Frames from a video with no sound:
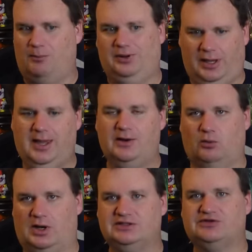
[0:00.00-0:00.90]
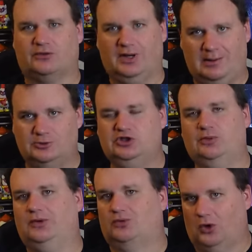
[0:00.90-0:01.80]
the plan was for him
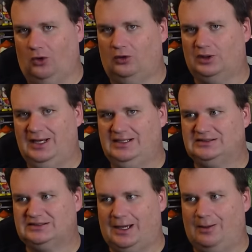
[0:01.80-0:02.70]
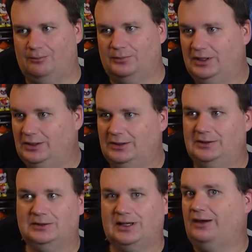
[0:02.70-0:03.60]
to enroll in some
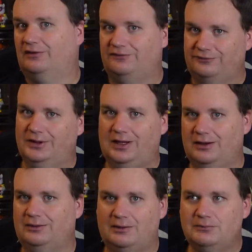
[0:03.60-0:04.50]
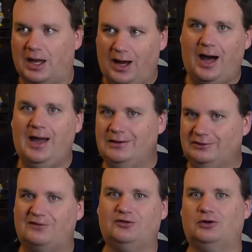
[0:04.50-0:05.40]
kind of uh,
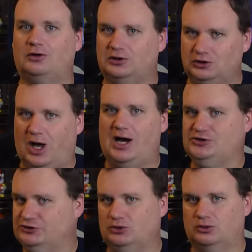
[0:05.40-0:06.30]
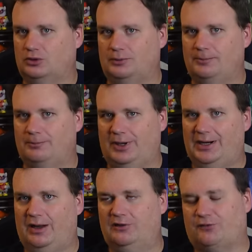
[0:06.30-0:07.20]
high-level law school.
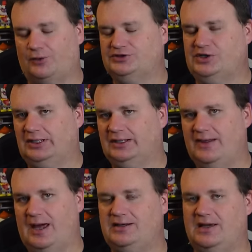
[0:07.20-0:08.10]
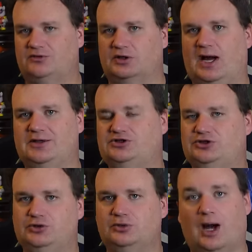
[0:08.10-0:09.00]
But unfortunately, that never got
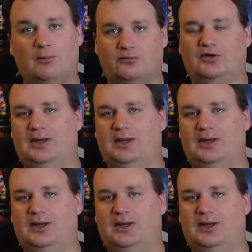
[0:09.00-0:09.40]
to come for